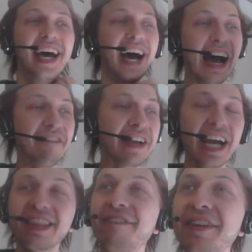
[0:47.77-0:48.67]
I've
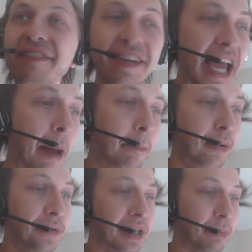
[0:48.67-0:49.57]
got the VeVe app
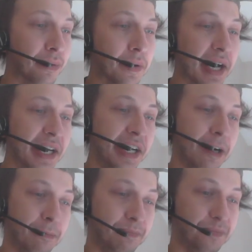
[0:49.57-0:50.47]
pulled up right
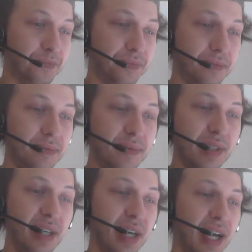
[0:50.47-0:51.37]
here.
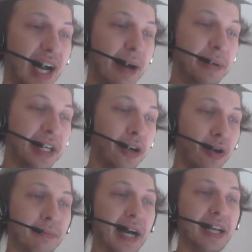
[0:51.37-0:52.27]
I'm going to go
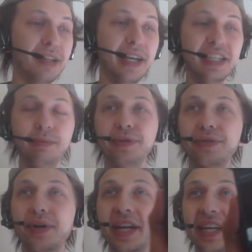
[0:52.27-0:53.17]
to my collectibles right